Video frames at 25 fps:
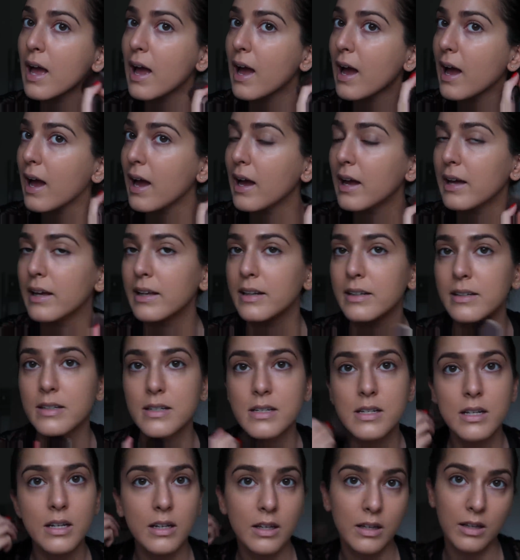
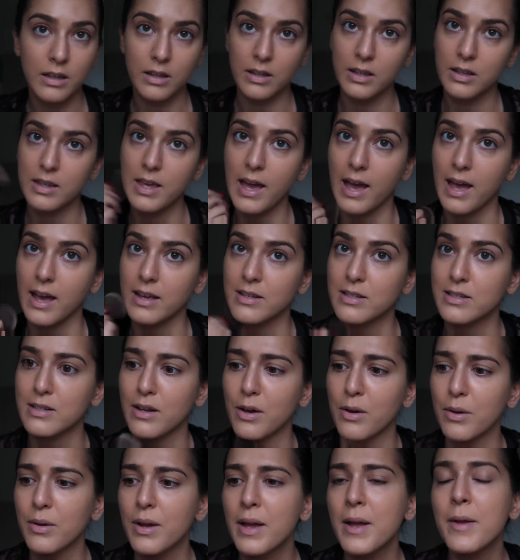And yeah,
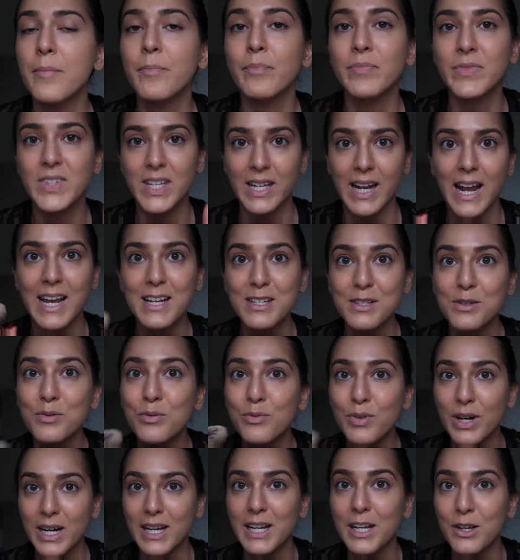so today's a
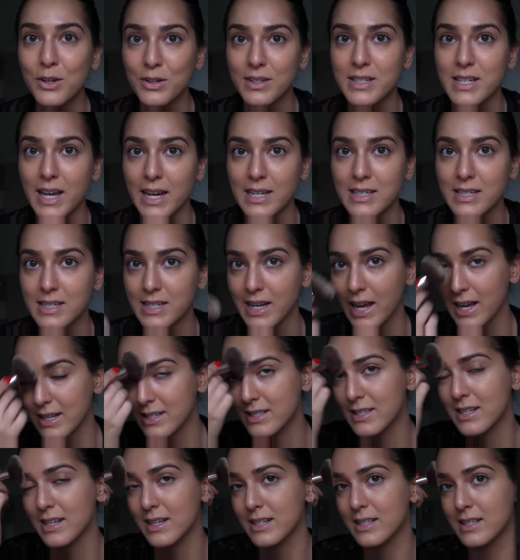really good day to
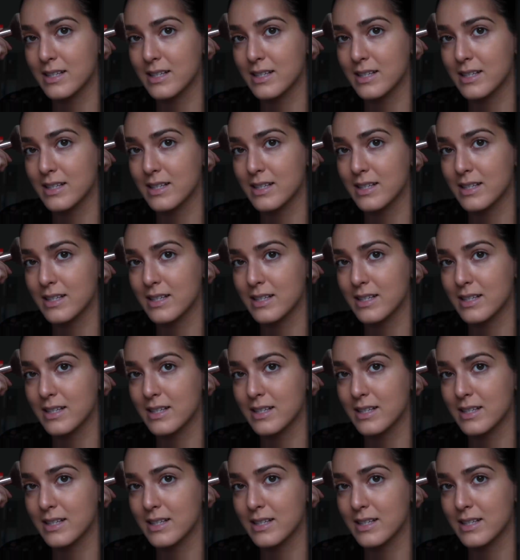test this.